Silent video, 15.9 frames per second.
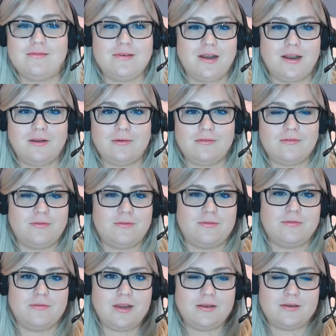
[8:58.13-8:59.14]

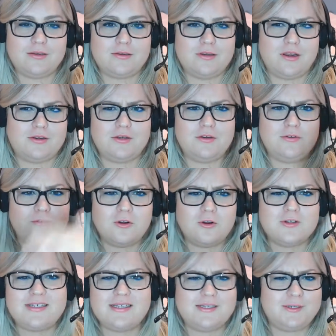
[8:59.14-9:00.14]

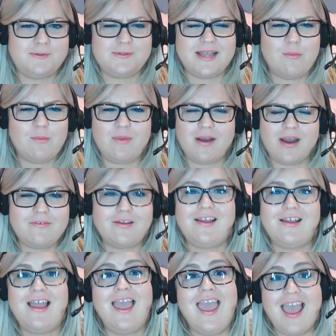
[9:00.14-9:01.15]
2:40, 2:10, whenever,